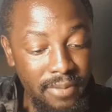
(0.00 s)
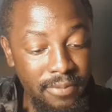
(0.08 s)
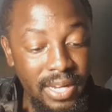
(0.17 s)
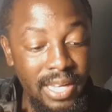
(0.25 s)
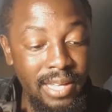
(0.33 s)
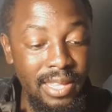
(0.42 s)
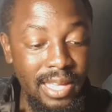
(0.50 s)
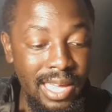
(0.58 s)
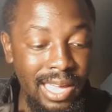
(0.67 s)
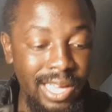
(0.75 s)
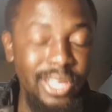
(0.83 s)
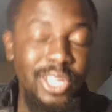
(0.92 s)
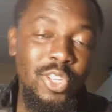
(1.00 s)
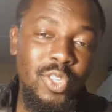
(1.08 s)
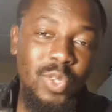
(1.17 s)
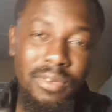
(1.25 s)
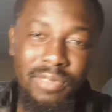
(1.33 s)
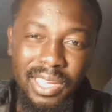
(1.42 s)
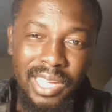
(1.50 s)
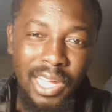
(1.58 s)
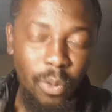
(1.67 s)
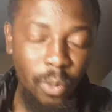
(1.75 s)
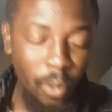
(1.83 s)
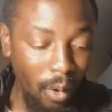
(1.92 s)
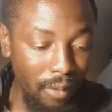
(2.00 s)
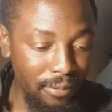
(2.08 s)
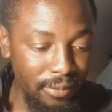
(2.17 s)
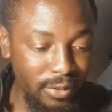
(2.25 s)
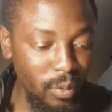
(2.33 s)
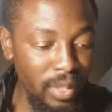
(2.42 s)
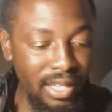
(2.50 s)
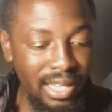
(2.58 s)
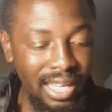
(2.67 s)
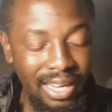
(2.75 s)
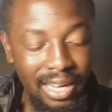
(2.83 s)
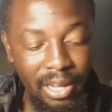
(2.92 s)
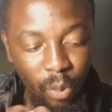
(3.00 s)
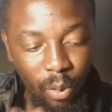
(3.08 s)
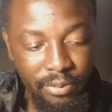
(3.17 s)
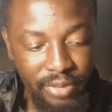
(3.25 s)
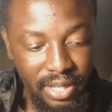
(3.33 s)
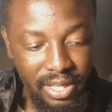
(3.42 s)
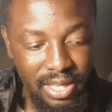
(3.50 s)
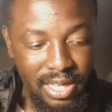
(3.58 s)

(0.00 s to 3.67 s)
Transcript: via the air. So if the cow cough, so when the cattle are coughing,